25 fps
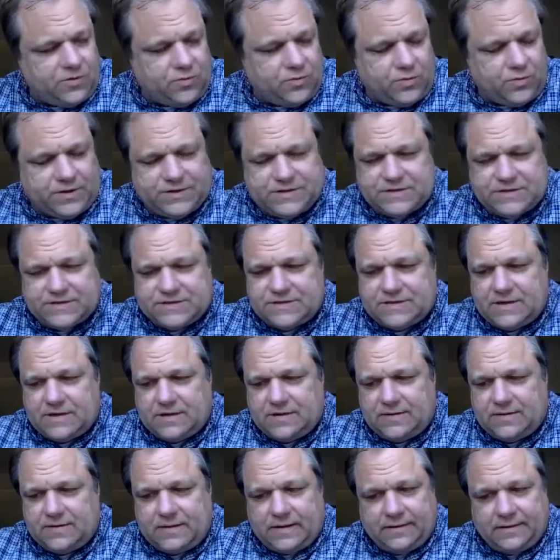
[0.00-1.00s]
we just,
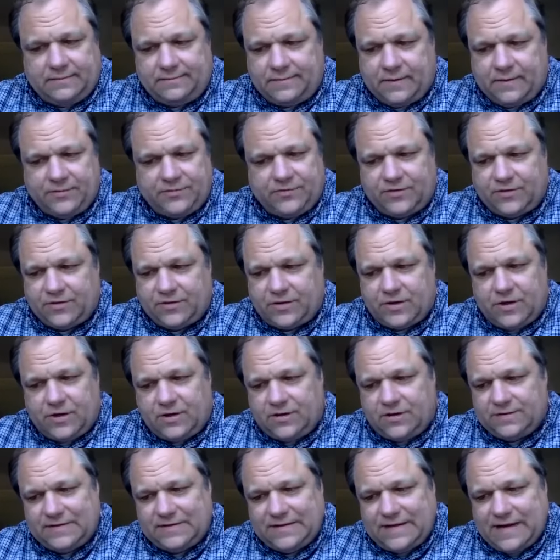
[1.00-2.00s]
I was on a
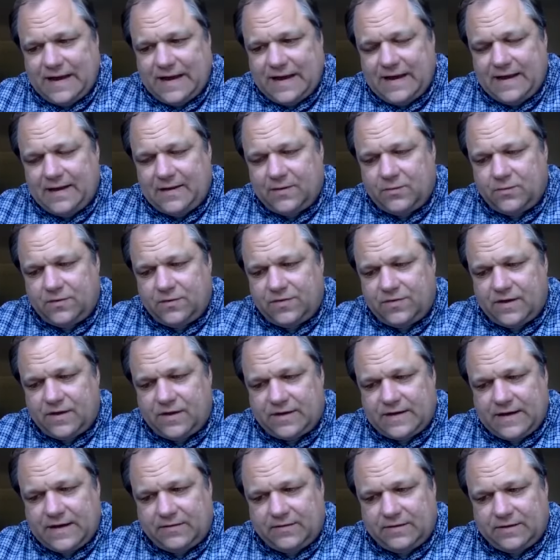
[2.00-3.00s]
call today with
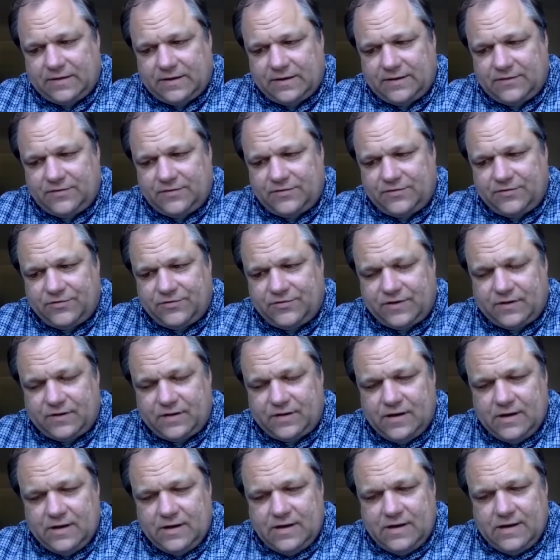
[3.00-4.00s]
county leaders, and
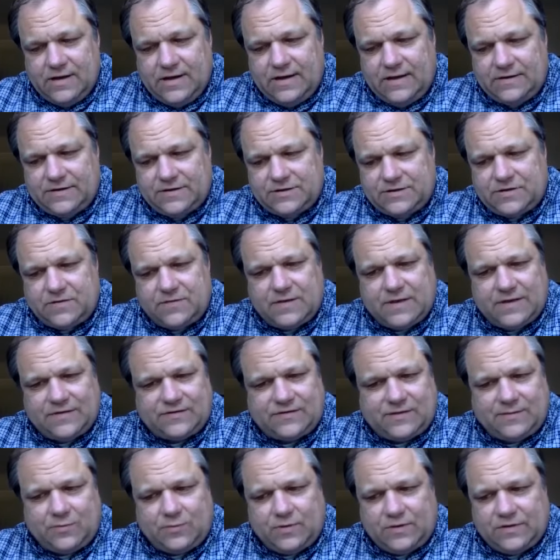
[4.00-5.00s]
just sort of last
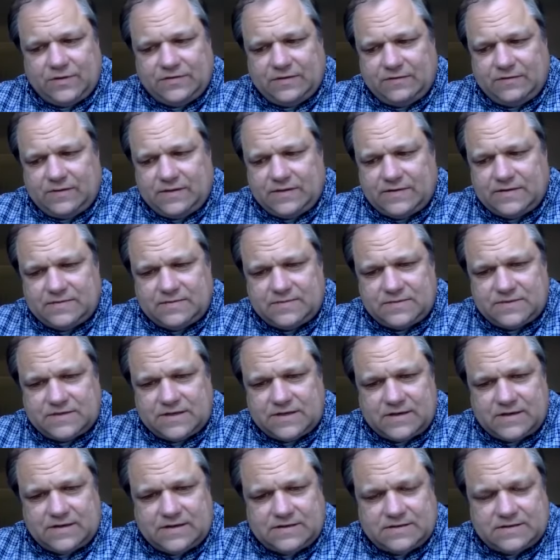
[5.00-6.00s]
couple of weeks they've done some
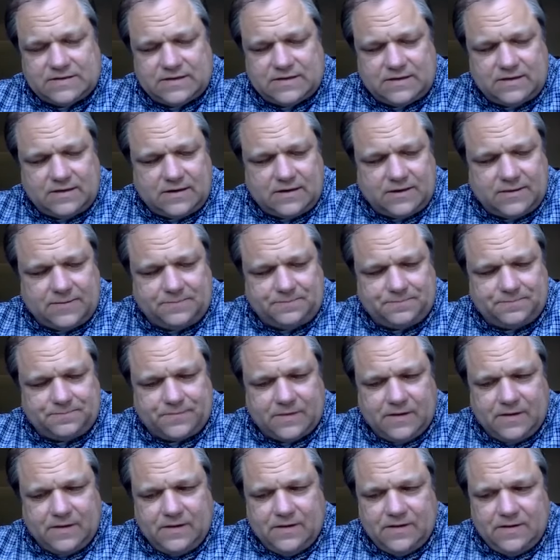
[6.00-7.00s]
studies, and
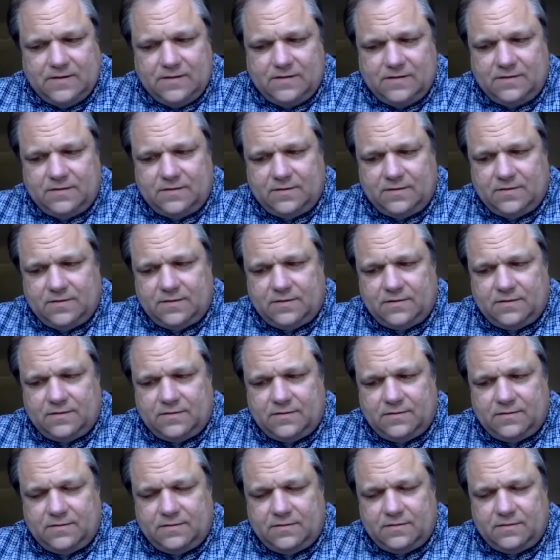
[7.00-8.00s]
the
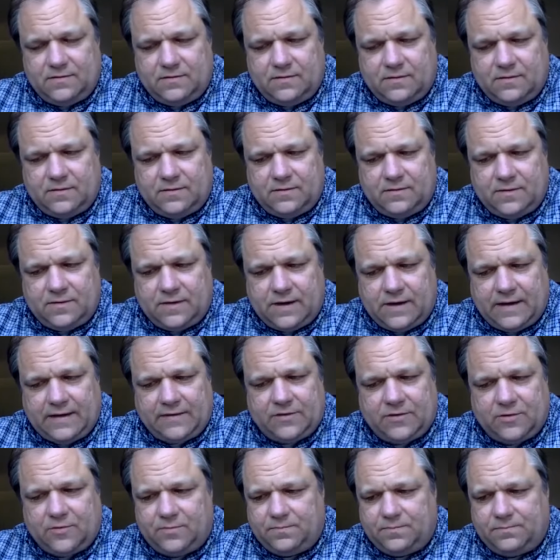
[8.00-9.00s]

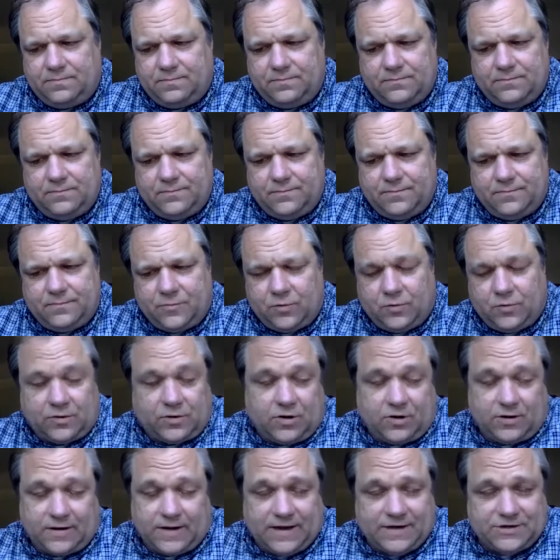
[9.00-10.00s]
Anglo or
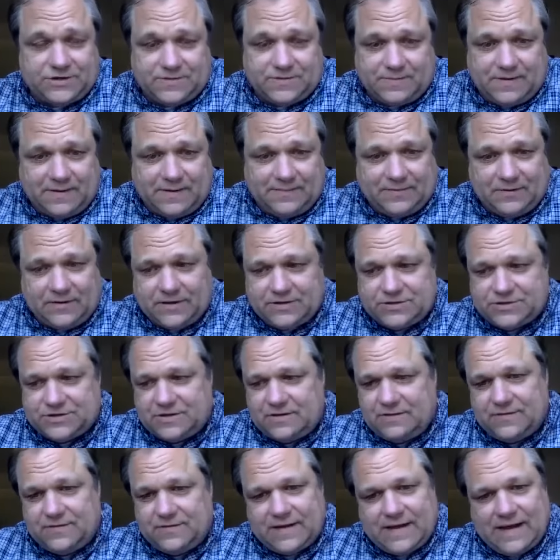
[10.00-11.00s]
Caucasian population
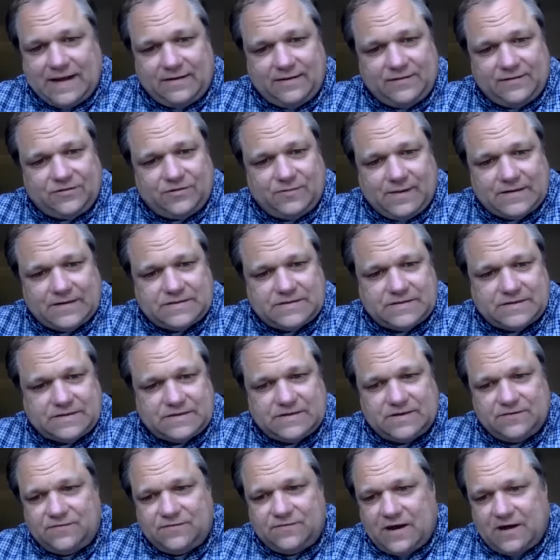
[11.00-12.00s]
of the county is about
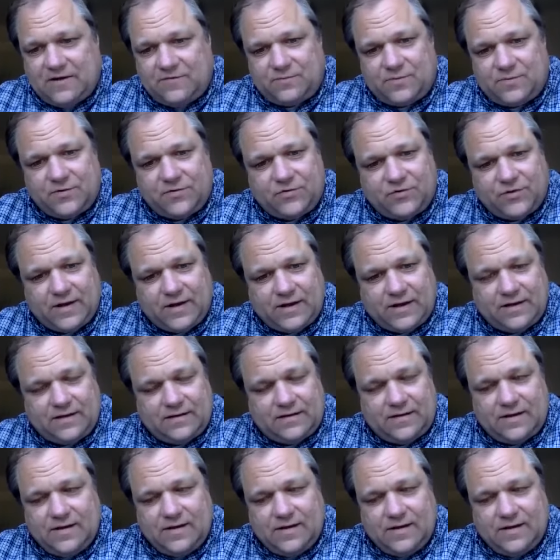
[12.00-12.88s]
65%,